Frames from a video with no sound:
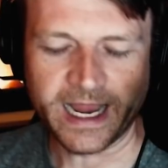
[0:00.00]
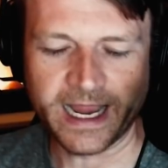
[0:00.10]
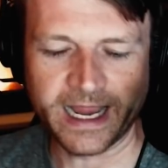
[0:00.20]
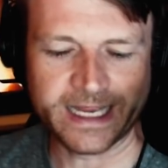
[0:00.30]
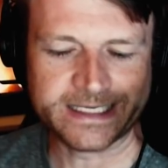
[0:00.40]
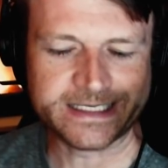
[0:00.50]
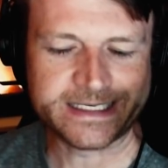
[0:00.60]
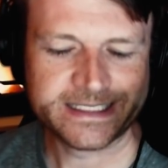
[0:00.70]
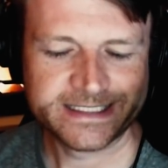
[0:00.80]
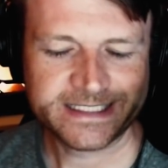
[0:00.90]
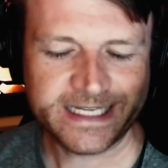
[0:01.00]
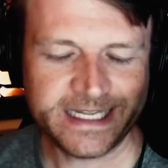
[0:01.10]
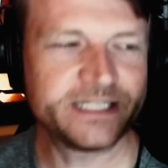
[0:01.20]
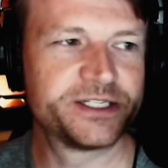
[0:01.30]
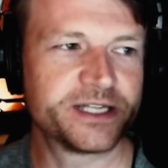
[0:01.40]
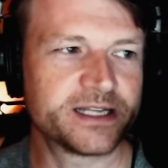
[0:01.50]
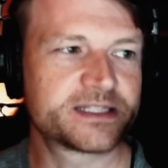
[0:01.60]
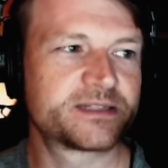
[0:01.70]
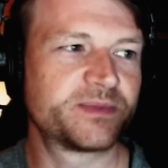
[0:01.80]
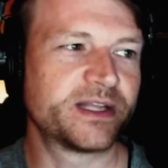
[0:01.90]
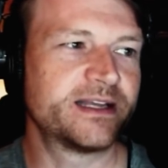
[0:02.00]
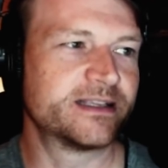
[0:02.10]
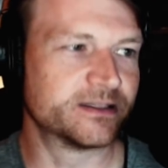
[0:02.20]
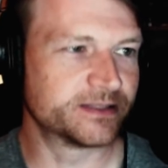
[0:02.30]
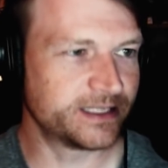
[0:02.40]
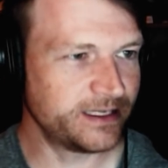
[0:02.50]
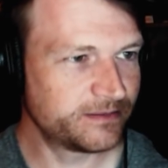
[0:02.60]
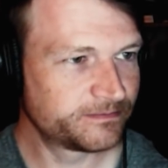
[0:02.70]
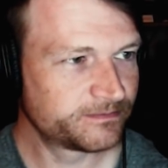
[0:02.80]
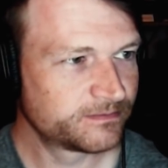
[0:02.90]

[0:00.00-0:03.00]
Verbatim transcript: And he just pled guilty